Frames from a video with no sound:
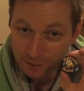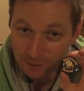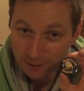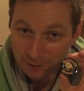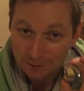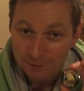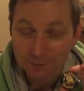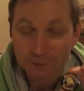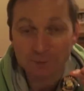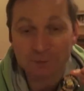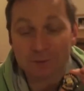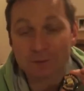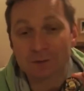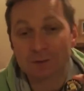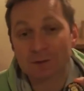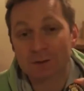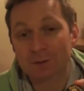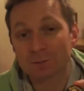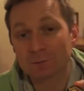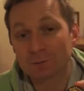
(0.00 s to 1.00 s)
and I do
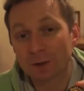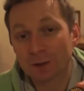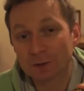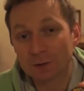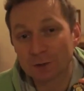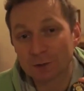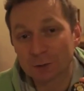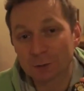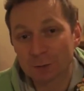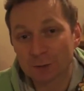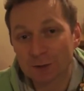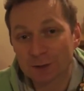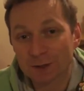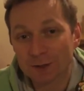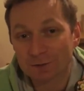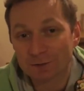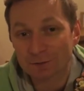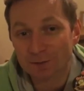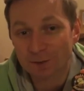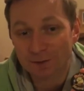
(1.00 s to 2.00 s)
some unusual
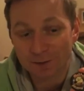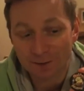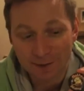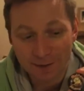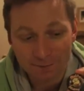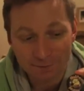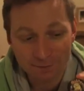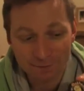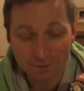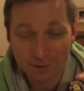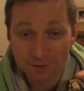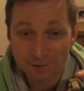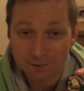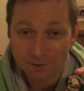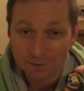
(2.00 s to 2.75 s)
stuff, and I have fun,